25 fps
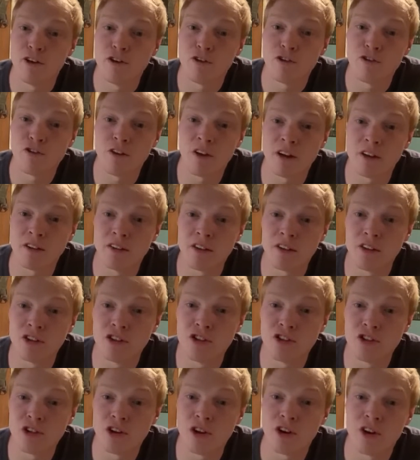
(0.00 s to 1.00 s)
find the
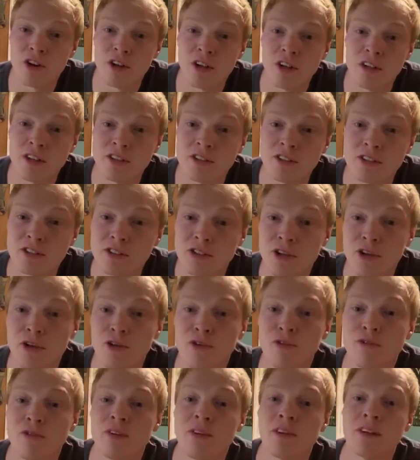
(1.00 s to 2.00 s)
joy in
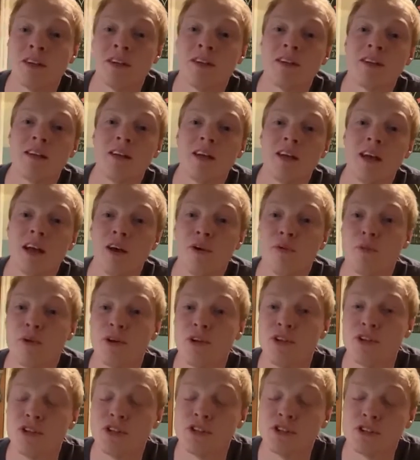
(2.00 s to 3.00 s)
serving. And
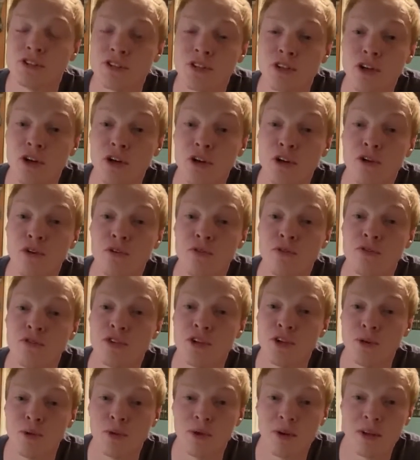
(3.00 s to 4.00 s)
when you serve,
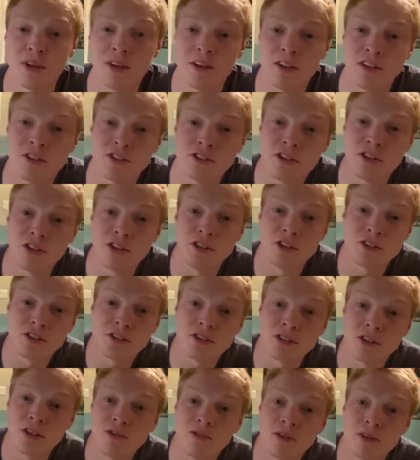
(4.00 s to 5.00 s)
do it as though you're
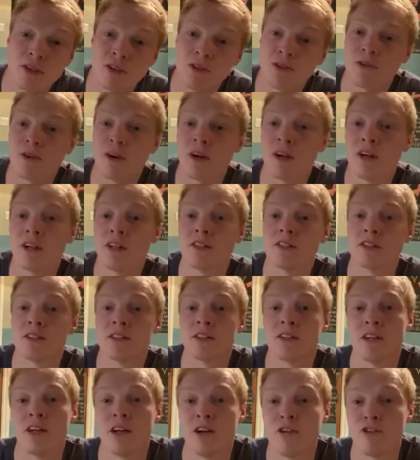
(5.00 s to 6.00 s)
serving Christ.
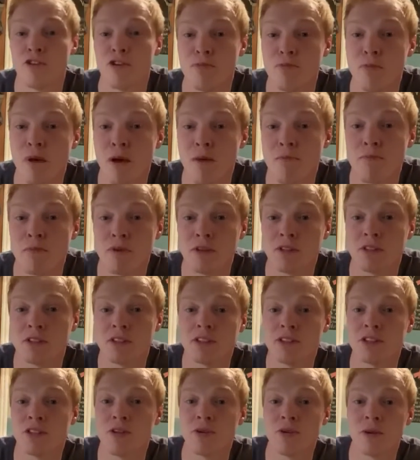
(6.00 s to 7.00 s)
Remember to
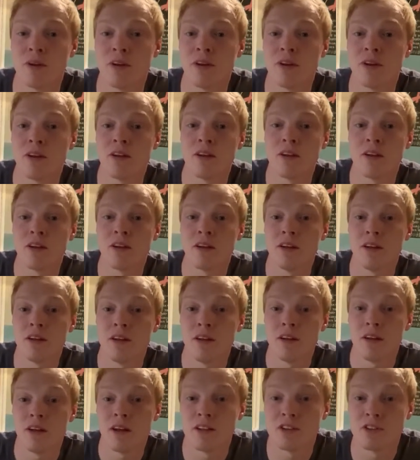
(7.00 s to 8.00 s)
do it
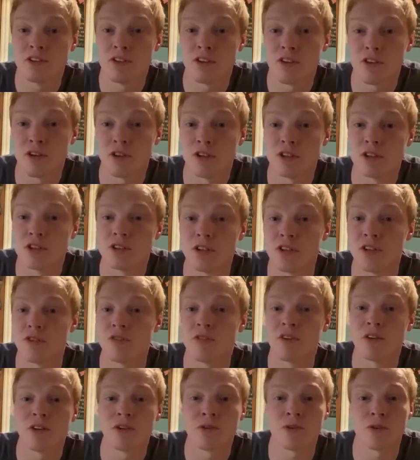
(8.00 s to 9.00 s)
as though you're
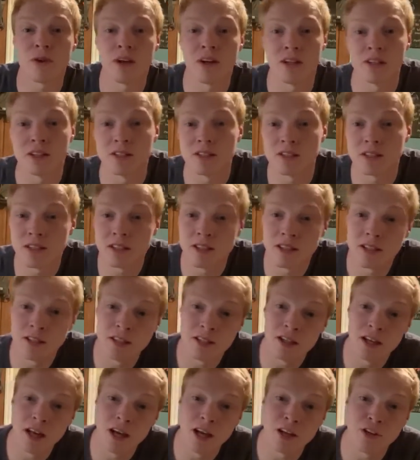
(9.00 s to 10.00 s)
serving Christ,
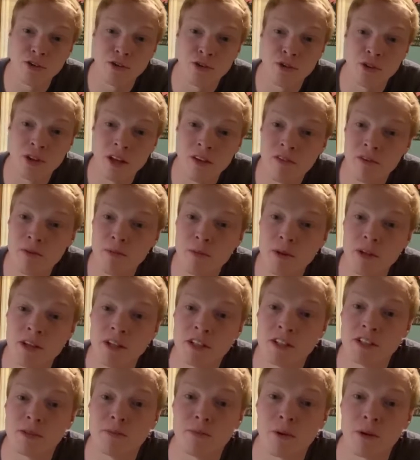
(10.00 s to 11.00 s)
and you'll never be
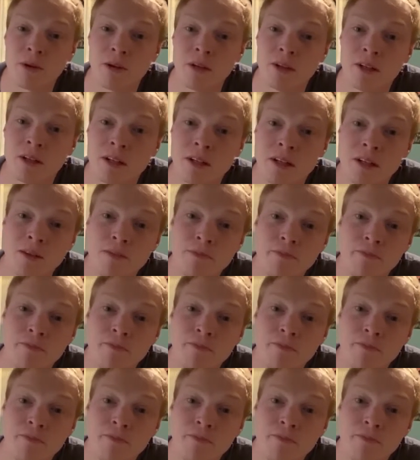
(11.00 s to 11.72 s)
disappointed.